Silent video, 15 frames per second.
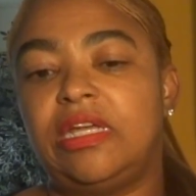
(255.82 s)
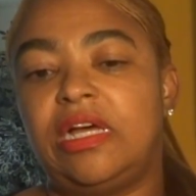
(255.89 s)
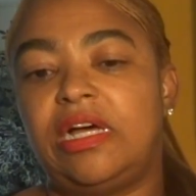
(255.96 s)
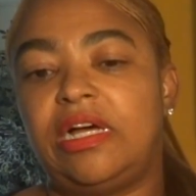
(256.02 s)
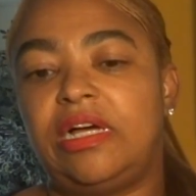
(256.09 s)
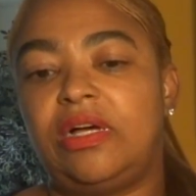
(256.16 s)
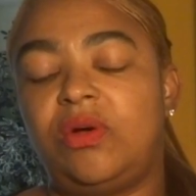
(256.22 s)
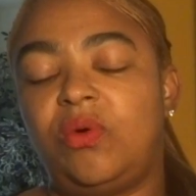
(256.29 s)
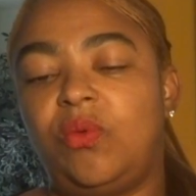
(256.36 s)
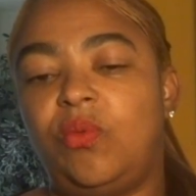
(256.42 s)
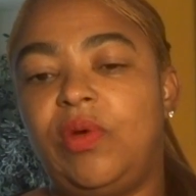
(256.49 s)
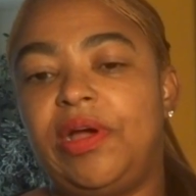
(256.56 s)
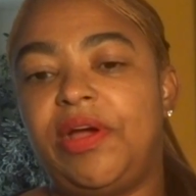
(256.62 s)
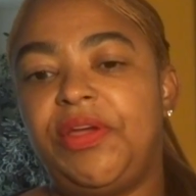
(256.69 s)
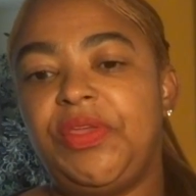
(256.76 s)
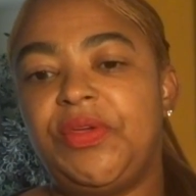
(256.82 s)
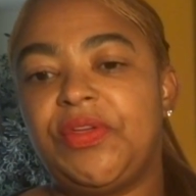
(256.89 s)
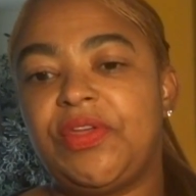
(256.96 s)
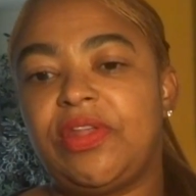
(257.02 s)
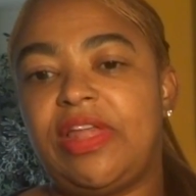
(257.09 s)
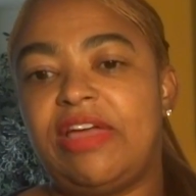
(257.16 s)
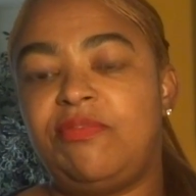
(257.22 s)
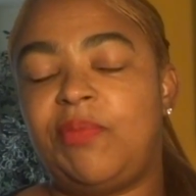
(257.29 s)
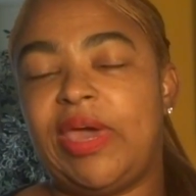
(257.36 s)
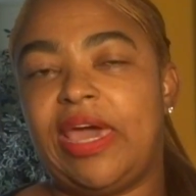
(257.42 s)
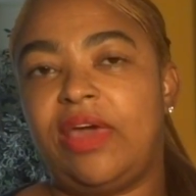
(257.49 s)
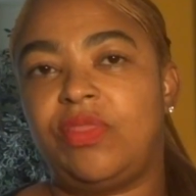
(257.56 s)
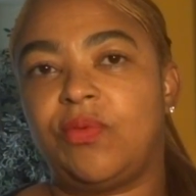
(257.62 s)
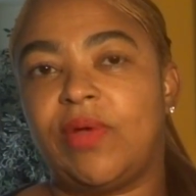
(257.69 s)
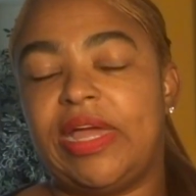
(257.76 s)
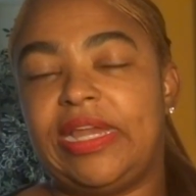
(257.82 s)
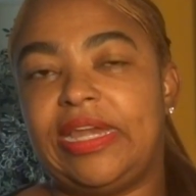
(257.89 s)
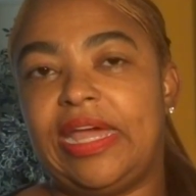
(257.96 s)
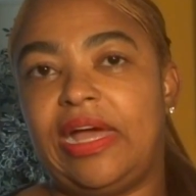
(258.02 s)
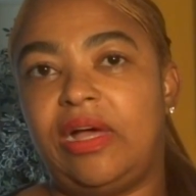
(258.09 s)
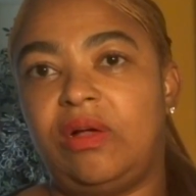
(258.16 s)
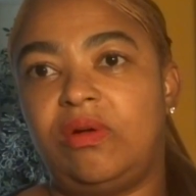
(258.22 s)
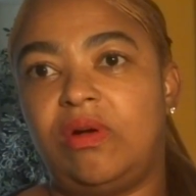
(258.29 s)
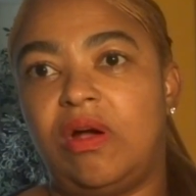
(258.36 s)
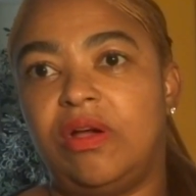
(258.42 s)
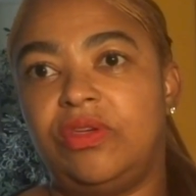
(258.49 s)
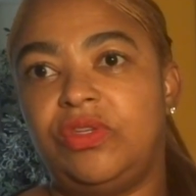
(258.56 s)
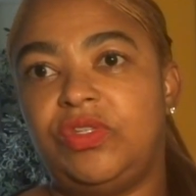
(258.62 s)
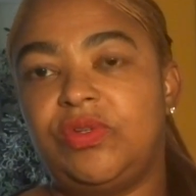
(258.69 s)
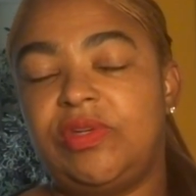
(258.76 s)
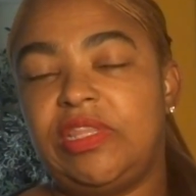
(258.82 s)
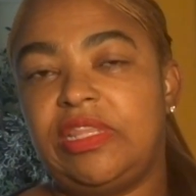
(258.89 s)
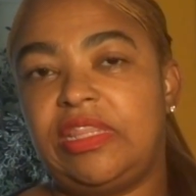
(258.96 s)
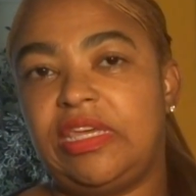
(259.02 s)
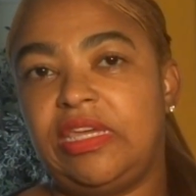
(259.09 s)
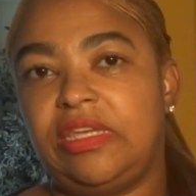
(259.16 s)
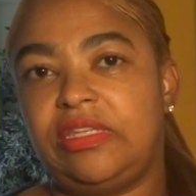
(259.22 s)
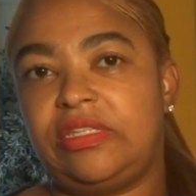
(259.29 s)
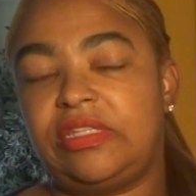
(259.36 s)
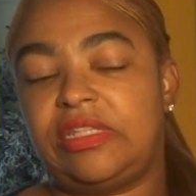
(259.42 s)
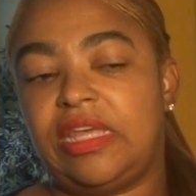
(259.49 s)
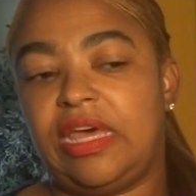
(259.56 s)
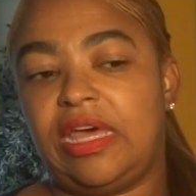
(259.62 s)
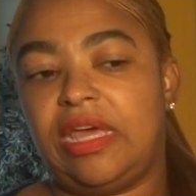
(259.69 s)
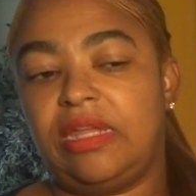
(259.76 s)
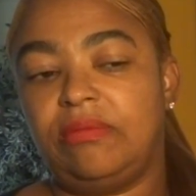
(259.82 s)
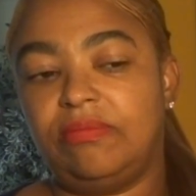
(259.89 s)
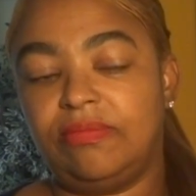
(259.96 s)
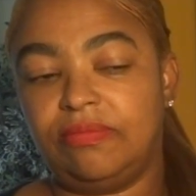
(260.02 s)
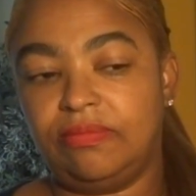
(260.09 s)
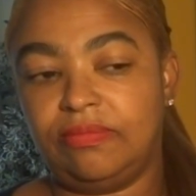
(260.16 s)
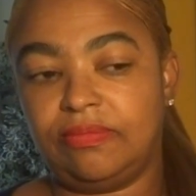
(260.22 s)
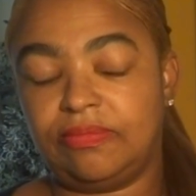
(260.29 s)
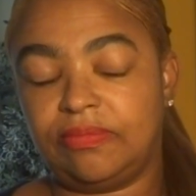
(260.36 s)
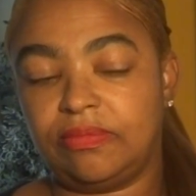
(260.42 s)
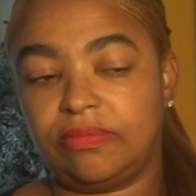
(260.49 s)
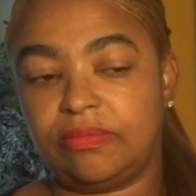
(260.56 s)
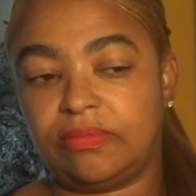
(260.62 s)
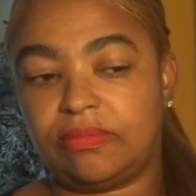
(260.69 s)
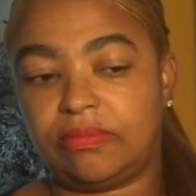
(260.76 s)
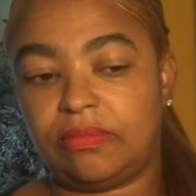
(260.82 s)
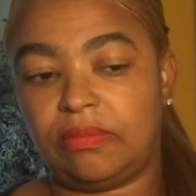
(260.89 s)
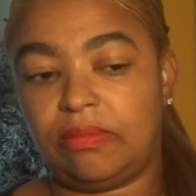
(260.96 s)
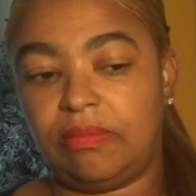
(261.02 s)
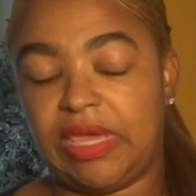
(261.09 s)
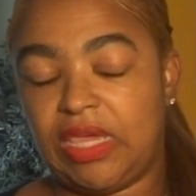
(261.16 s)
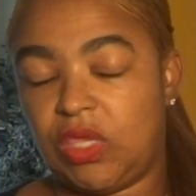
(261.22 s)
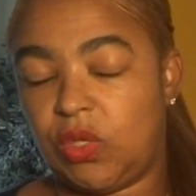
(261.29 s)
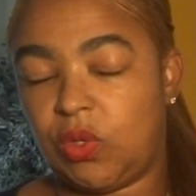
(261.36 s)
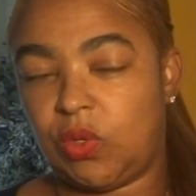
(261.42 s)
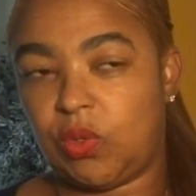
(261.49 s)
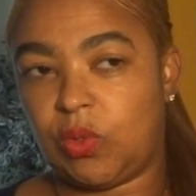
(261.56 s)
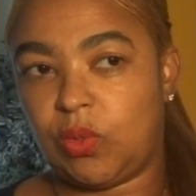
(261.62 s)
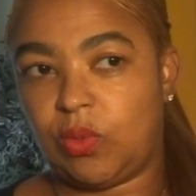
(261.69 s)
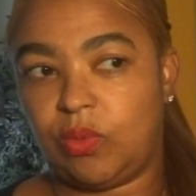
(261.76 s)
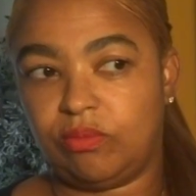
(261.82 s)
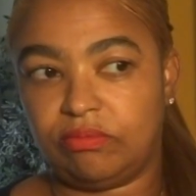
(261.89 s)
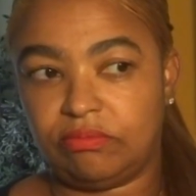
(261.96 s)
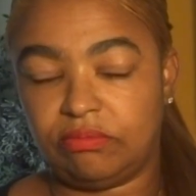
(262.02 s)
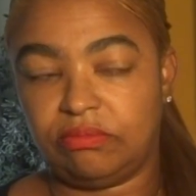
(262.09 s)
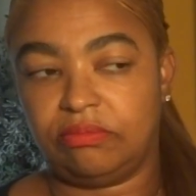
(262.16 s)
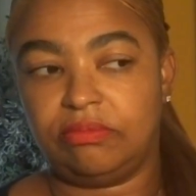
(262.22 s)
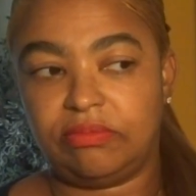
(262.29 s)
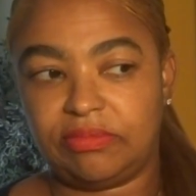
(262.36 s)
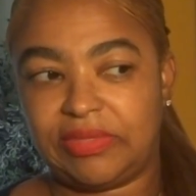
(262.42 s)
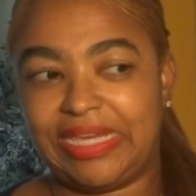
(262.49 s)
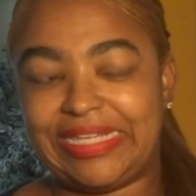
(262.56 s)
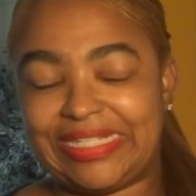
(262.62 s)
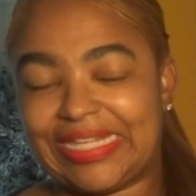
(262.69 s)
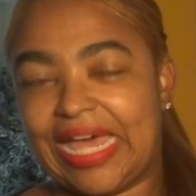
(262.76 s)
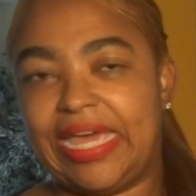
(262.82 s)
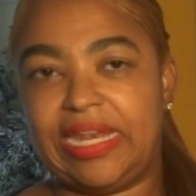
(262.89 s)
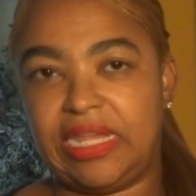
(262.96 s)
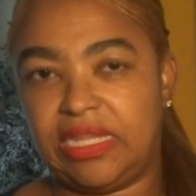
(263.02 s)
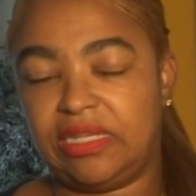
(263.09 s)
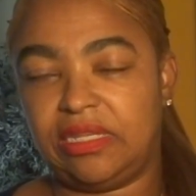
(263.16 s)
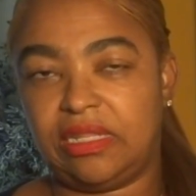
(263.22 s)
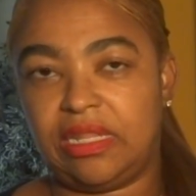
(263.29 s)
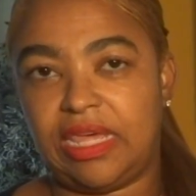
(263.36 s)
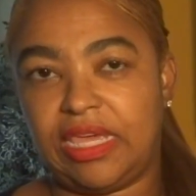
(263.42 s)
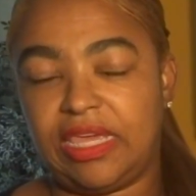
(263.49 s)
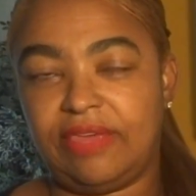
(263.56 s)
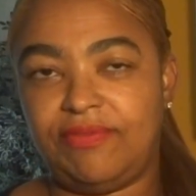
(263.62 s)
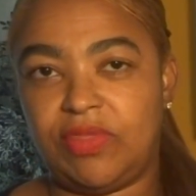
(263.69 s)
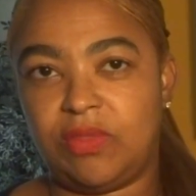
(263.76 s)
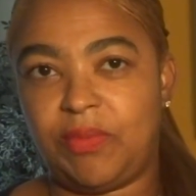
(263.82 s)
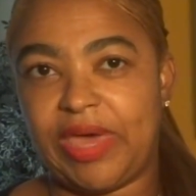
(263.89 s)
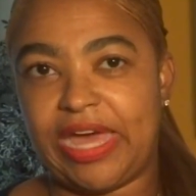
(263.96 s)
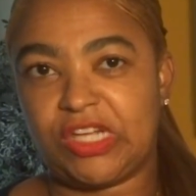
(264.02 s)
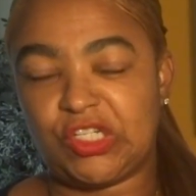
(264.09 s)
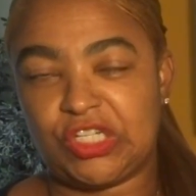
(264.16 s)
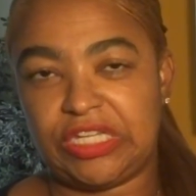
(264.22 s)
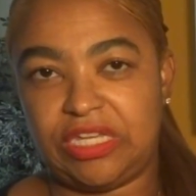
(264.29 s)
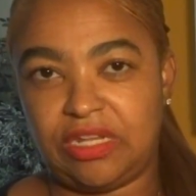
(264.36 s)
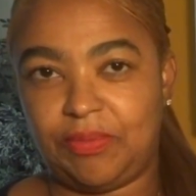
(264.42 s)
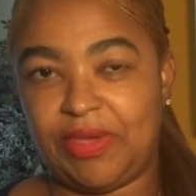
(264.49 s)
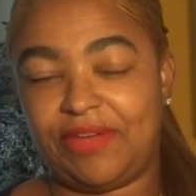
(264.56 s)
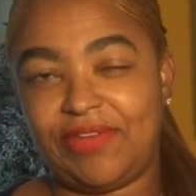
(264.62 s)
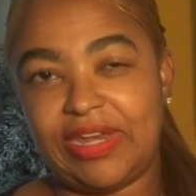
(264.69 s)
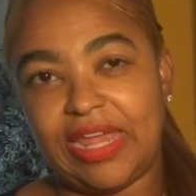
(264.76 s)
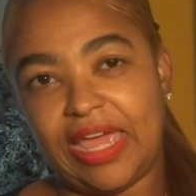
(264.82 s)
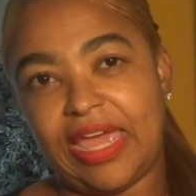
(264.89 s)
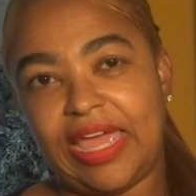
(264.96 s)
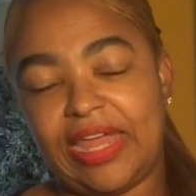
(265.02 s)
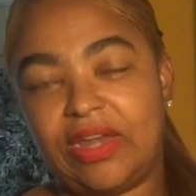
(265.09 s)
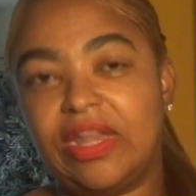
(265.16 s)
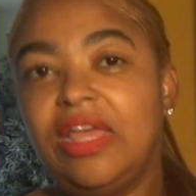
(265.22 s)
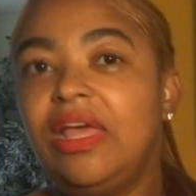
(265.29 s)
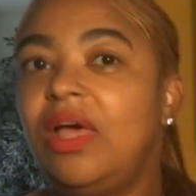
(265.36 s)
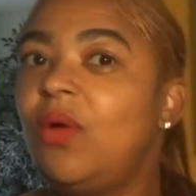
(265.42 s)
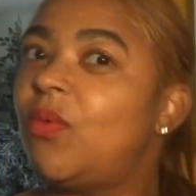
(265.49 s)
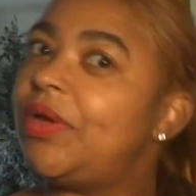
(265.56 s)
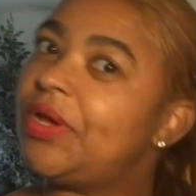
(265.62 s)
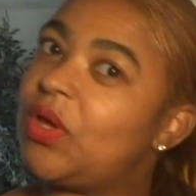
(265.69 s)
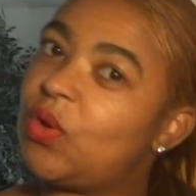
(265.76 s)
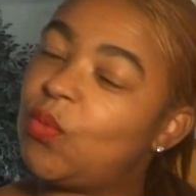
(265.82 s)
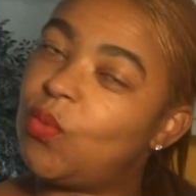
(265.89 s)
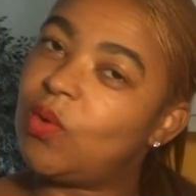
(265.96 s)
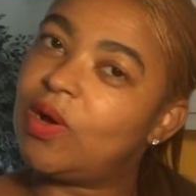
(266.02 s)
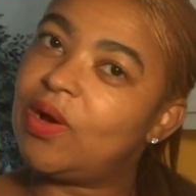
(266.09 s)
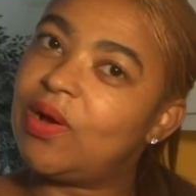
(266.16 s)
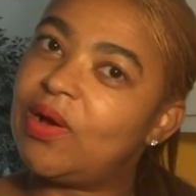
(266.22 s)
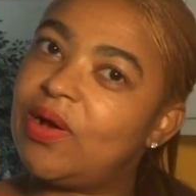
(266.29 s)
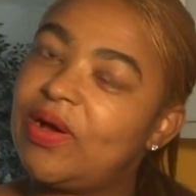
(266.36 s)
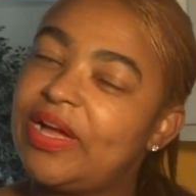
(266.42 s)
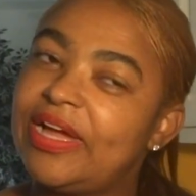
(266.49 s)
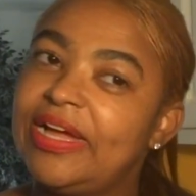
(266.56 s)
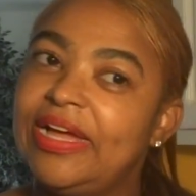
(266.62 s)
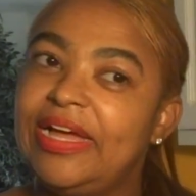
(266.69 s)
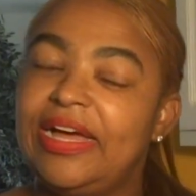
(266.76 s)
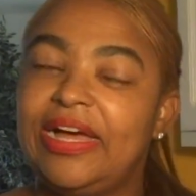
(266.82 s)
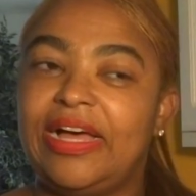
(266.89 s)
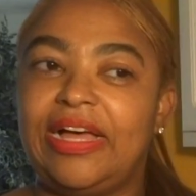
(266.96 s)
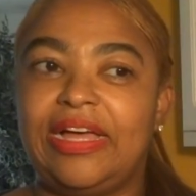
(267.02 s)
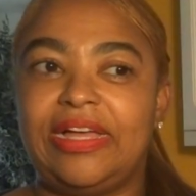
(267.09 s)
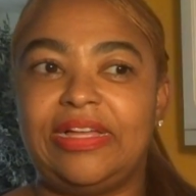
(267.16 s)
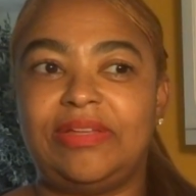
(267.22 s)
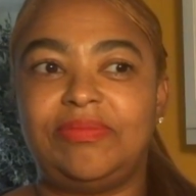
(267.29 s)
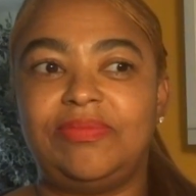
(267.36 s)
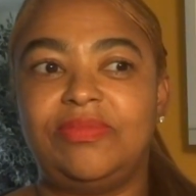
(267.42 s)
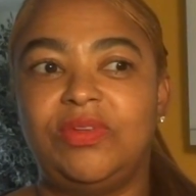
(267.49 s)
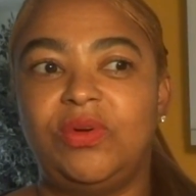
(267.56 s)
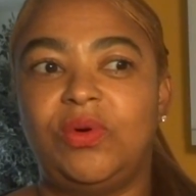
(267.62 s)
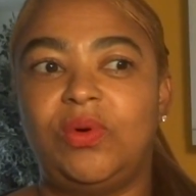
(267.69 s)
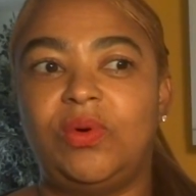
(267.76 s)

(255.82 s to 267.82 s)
Uh, where are you on your life path right now? Are you doing the things that make you excited, that give you the passion to get up every day and want to go to work, um,